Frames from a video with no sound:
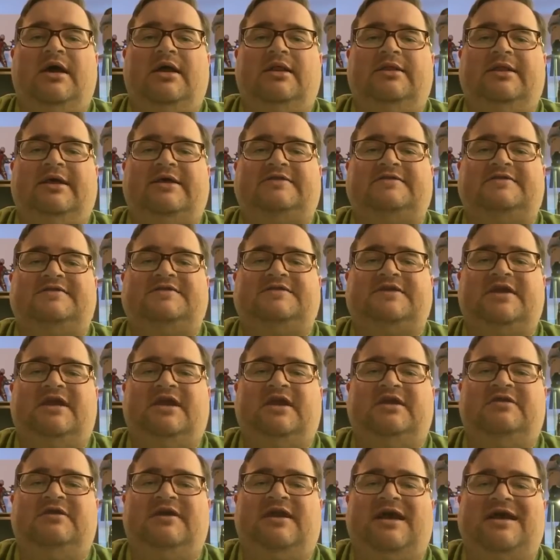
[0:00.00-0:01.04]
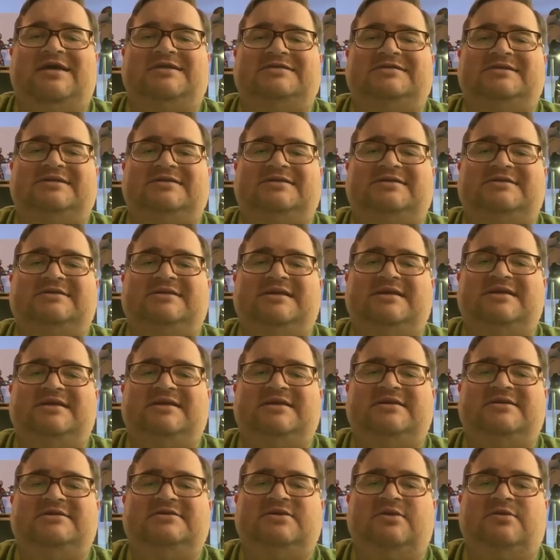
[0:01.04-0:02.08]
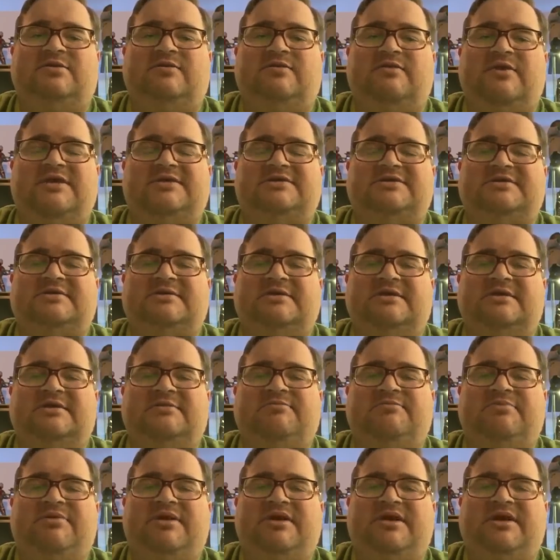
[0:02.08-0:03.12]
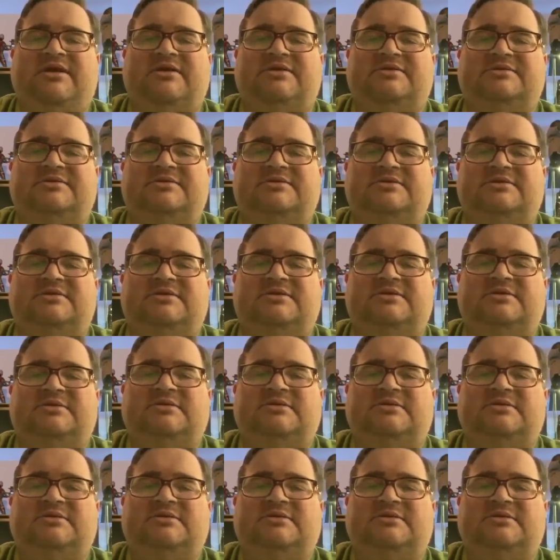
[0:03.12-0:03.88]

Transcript: Let's see. Did I see Cindy's wrestling pics?